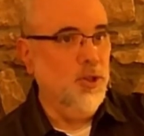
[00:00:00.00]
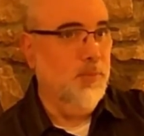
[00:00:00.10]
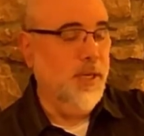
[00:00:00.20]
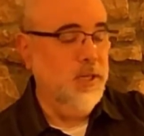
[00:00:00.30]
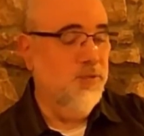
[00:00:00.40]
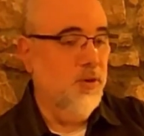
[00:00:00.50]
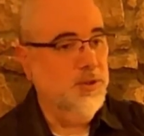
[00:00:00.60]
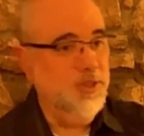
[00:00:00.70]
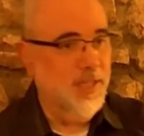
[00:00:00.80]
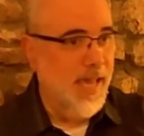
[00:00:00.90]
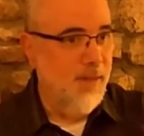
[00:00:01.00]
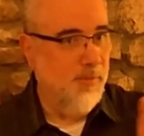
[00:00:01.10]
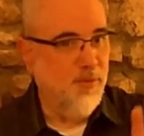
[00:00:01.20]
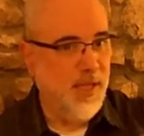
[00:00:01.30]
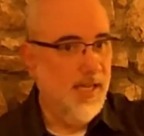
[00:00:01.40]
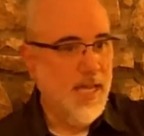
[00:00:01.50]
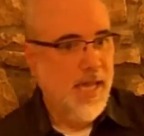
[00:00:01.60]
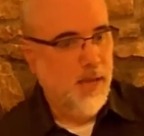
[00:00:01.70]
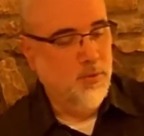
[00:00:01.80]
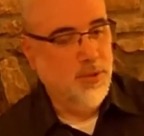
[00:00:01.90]
But as far as the name of it,
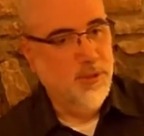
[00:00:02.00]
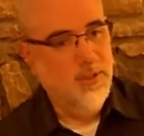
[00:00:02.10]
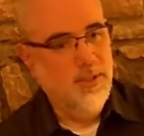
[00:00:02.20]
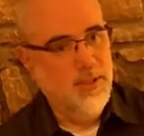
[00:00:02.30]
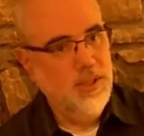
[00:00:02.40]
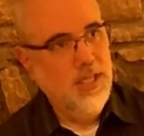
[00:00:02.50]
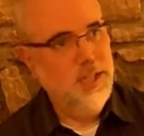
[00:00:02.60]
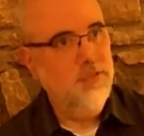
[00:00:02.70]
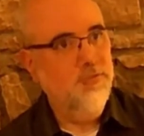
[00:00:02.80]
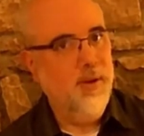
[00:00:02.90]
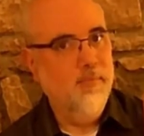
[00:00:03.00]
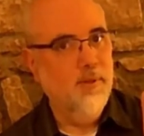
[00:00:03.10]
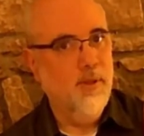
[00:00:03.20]
it was distinct from